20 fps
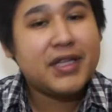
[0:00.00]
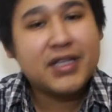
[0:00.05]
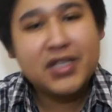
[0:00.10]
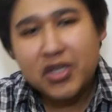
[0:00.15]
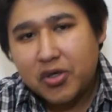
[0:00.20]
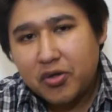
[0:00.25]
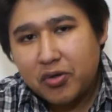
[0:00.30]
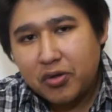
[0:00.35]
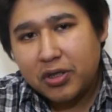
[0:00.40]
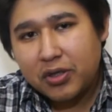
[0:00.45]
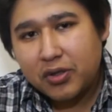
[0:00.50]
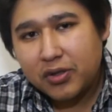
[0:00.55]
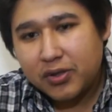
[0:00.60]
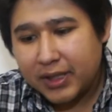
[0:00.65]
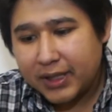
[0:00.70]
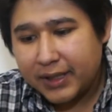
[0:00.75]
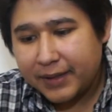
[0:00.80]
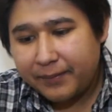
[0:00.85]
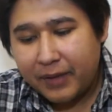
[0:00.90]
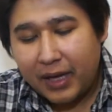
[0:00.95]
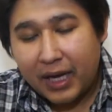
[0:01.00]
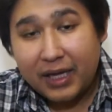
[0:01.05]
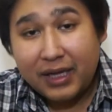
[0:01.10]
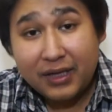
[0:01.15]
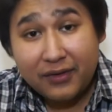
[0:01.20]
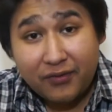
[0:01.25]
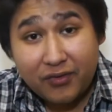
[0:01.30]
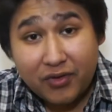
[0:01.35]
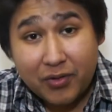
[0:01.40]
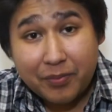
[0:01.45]
It's a cool little thing. I
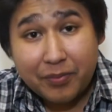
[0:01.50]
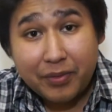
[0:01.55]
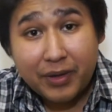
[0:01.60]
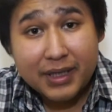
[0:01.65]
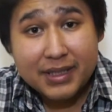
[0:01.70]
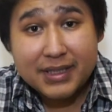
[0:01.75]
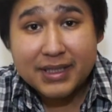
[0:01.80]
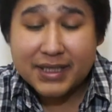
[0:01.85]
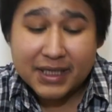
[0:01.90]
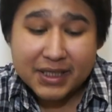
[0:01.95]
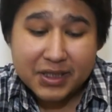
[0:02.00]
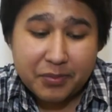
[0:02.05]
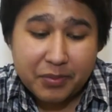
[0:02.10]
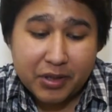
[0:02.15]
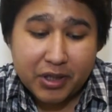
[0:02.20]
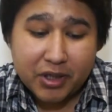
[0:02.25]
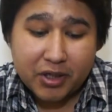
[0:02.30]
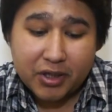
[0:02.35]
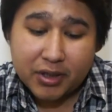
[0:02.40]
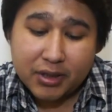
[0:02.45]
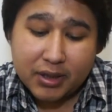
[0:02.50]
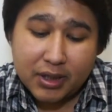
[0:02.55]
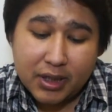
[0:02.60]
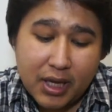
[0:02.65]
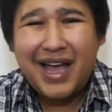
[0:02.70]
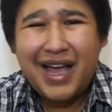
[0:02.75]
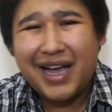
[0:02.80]
think for the price, it's actually pretty good.